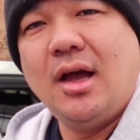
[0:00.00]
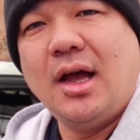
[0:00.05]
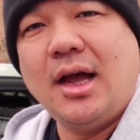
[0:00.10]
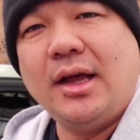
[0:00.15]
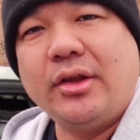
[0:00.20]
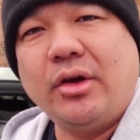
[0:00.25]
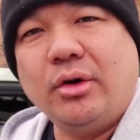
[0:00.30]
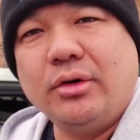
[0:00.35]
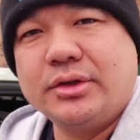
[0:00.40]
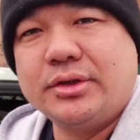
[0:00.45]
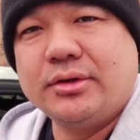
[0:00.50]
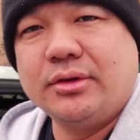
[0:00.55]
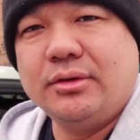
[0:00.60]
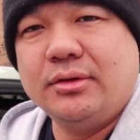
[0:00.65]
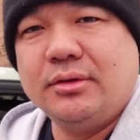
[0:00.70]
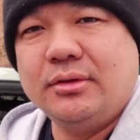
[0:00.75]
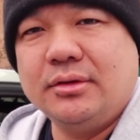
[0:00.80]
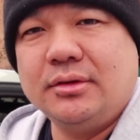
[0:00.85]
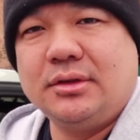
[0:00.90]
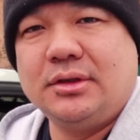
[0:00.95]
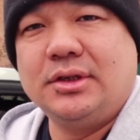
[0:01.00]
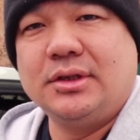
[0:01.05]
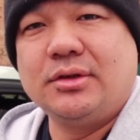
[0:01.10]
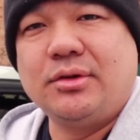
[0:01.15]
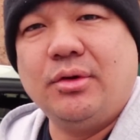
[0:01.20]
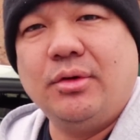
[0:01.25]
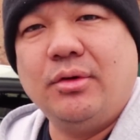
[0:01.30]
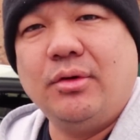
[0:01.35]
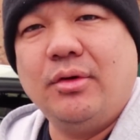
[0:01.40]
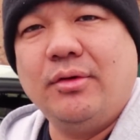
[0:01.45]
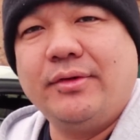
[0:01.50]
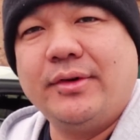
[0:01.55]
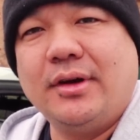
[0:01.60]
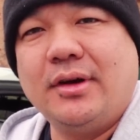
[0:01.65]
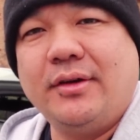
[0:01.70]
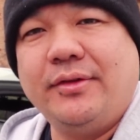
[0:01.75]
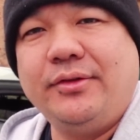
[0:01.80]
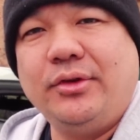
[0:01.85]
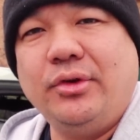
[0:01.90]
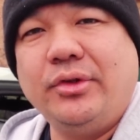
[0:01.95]
and also just go
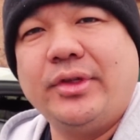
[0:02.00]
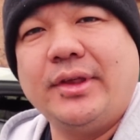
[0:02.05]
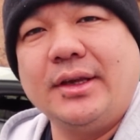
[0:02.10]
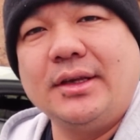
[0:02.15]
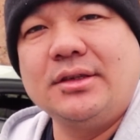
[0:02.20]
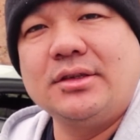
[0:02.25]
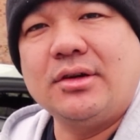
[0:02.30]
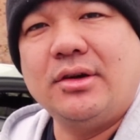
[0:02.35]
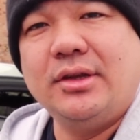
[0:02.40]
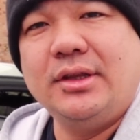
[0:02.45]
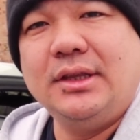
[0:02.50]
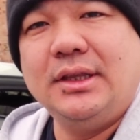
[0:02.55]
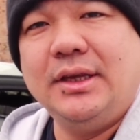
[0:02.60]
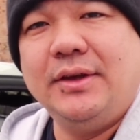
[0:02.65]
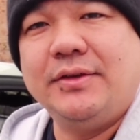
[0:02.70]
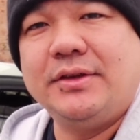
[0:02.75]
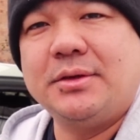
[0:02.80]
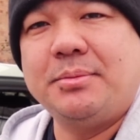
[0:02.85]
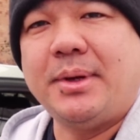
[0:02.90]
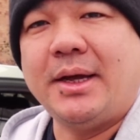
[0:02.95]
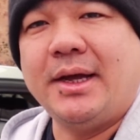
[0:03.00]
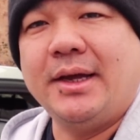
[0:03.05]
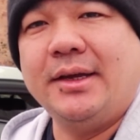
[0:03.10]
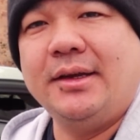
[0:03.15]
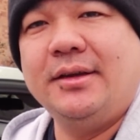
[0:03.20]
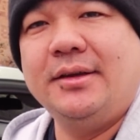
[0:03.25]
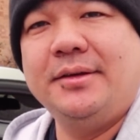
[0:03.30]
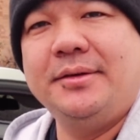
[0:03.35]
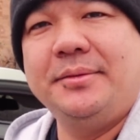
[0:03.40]
over a few things on Leaf Spy.